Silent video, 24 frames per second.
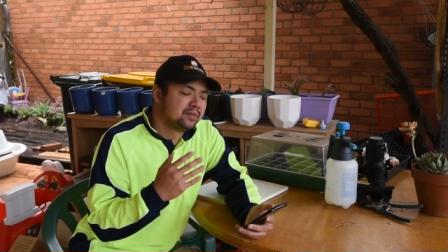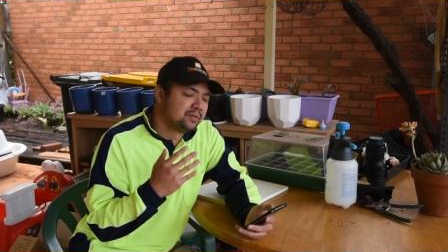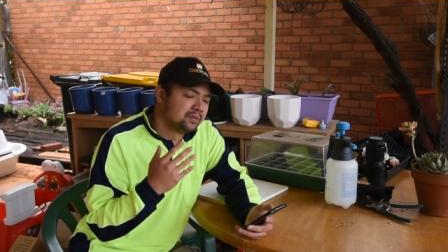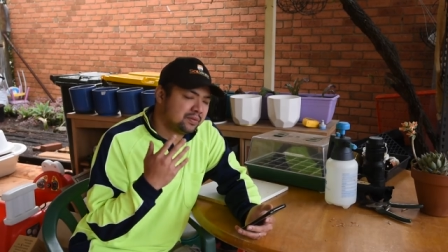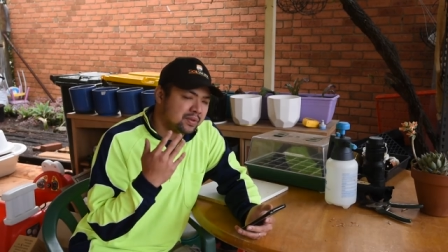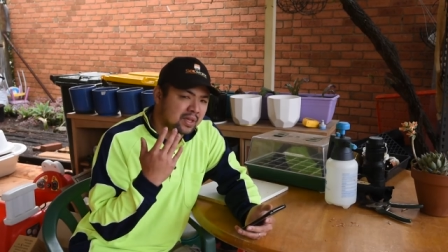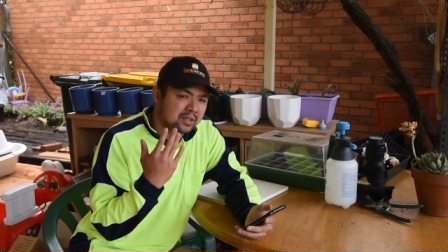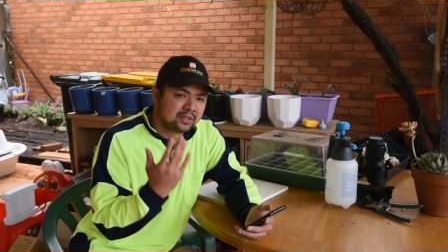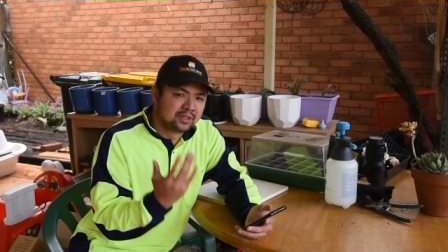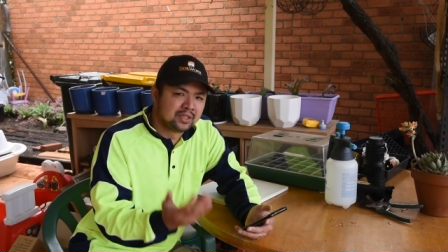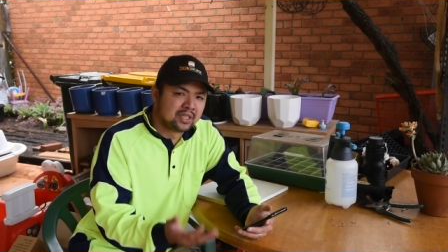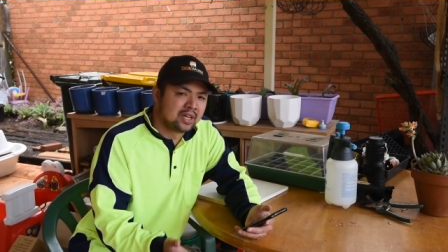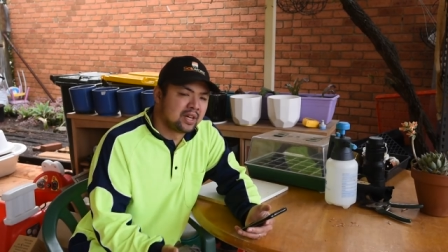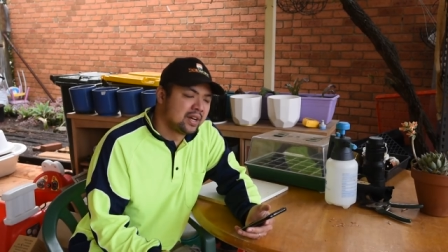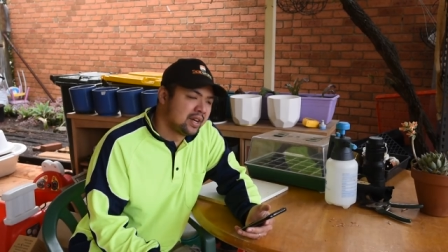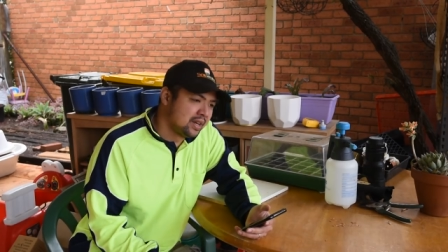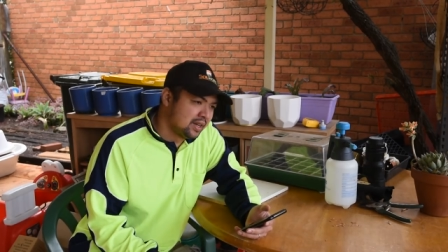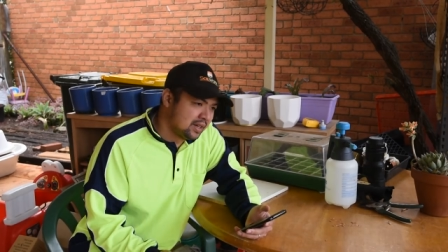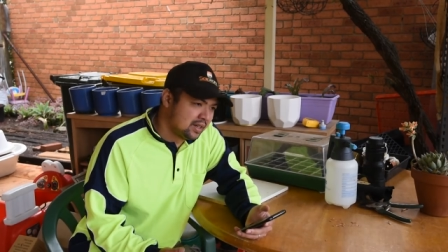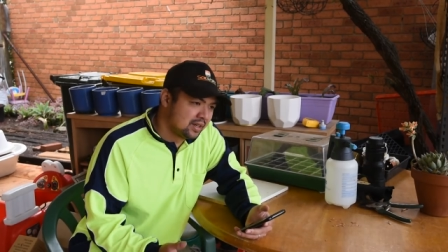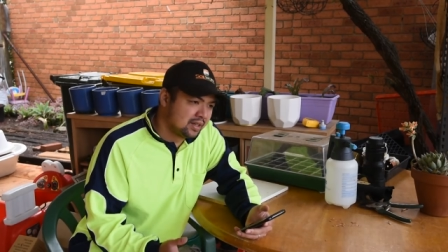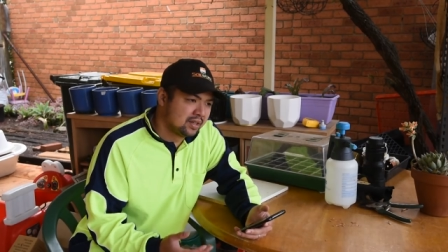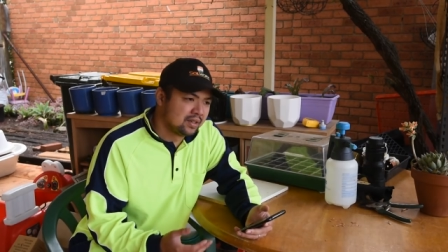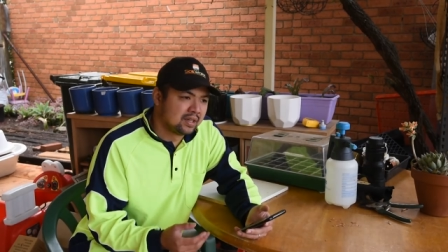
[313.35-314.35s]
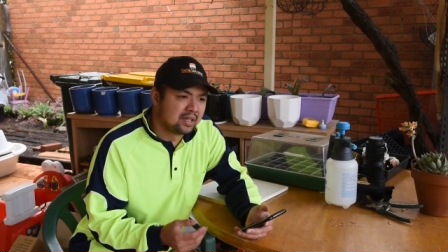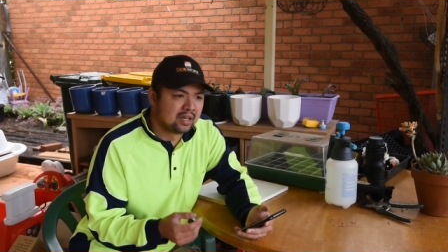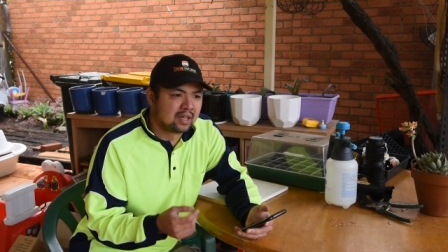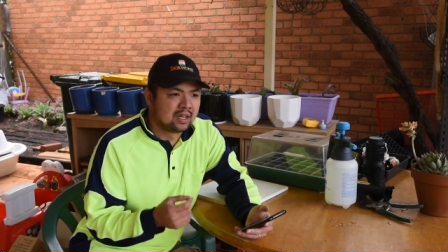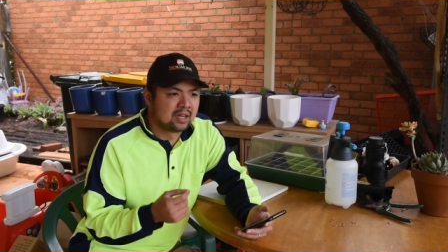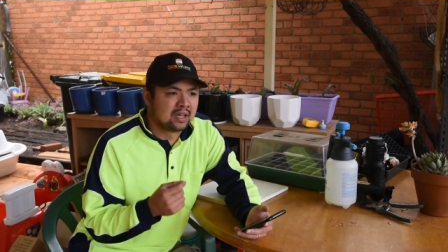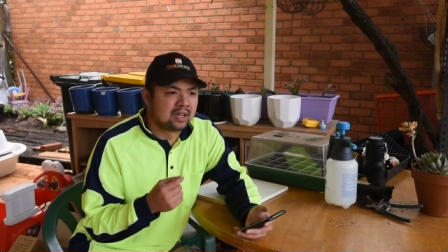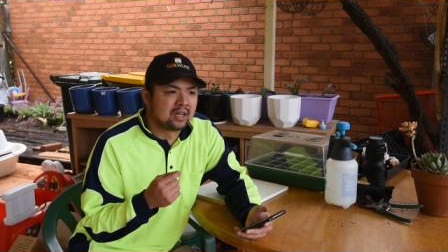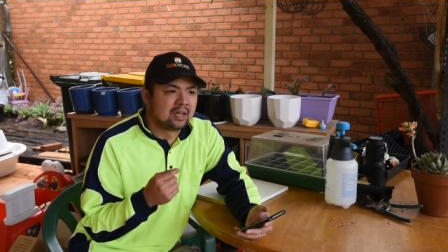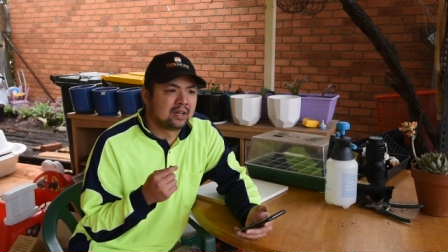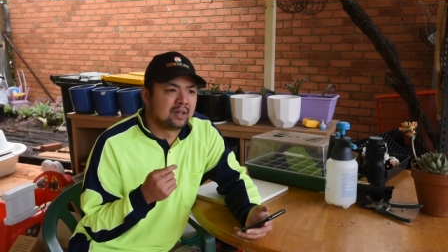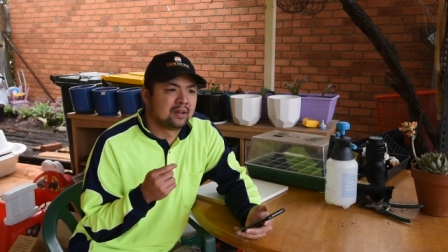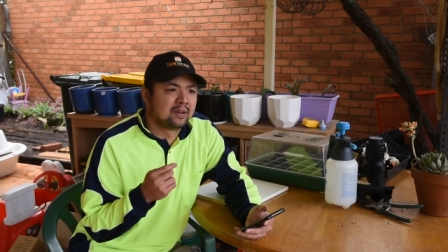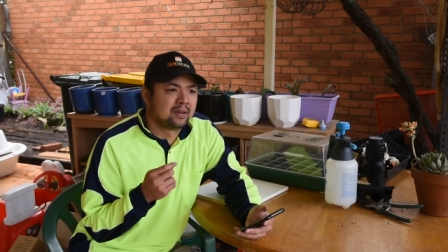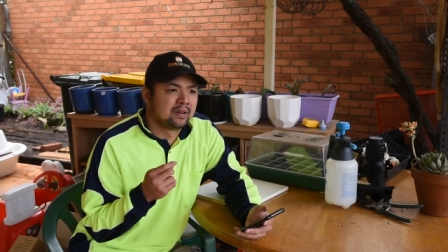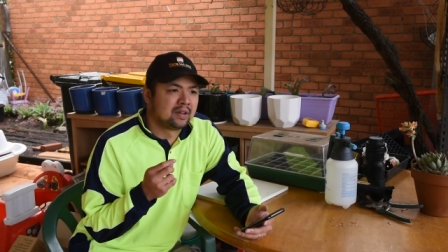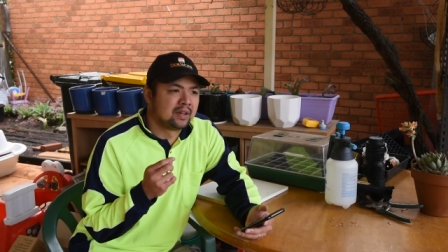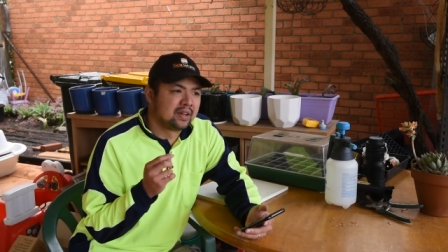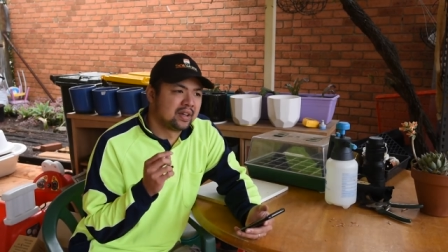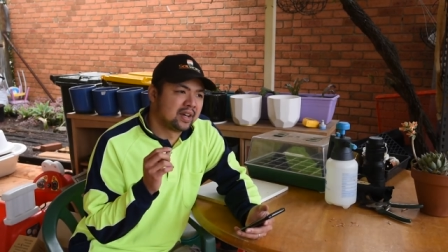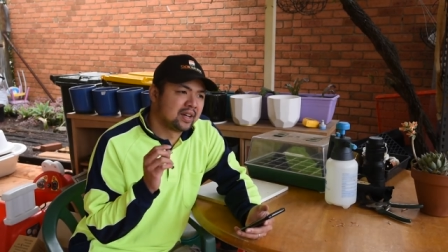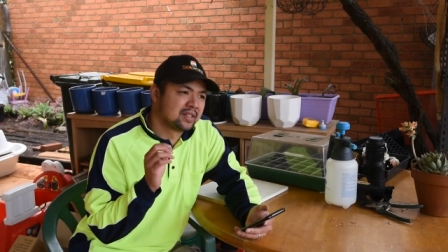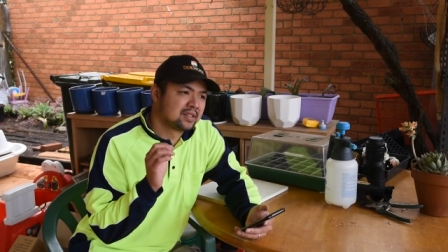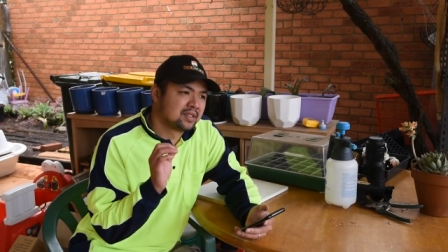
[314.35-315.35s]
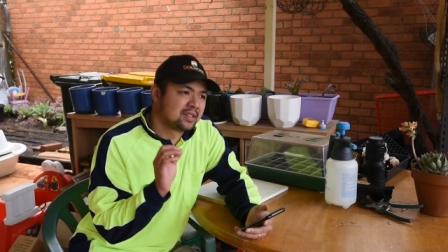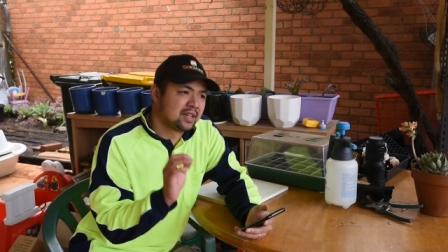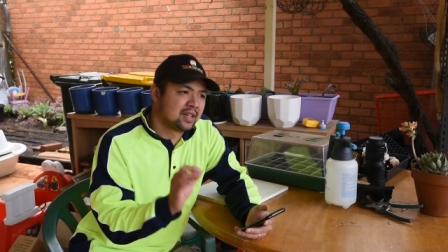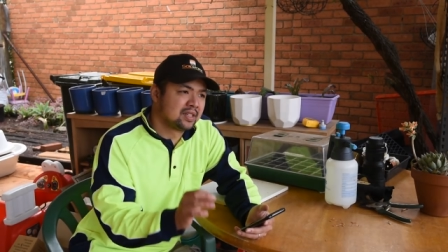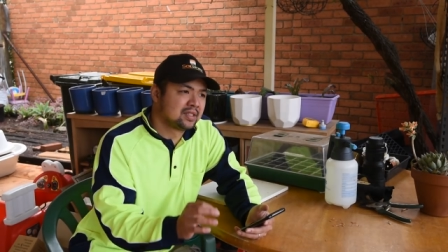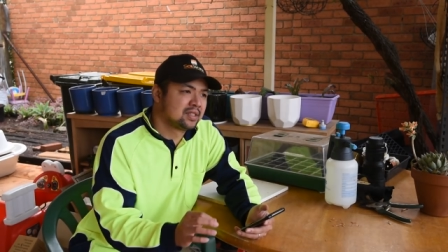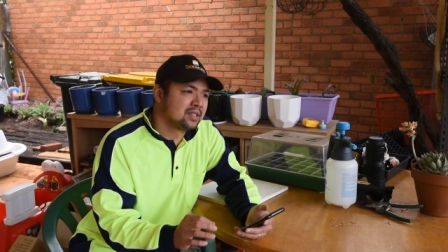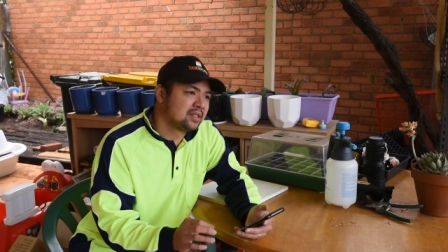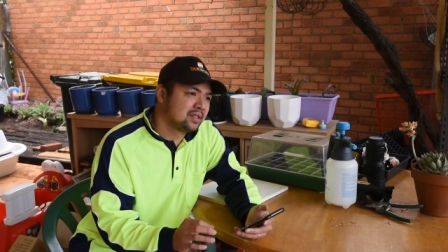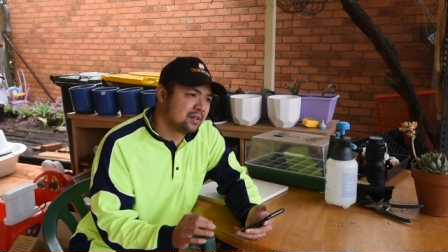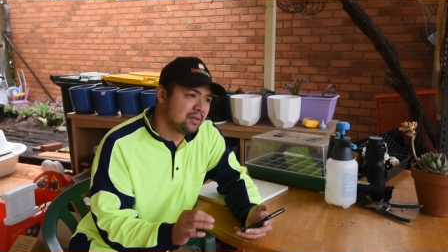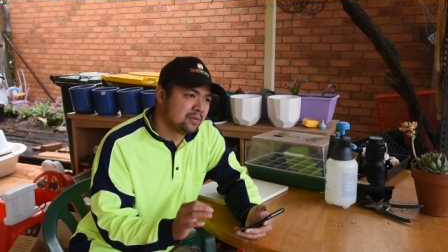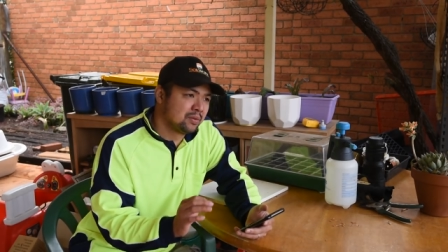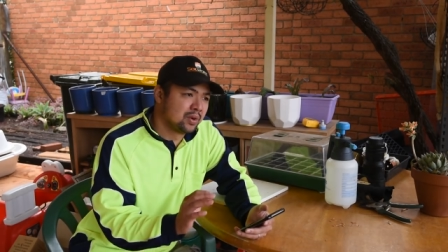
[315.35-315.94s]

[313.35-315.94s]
fungi, uh, excess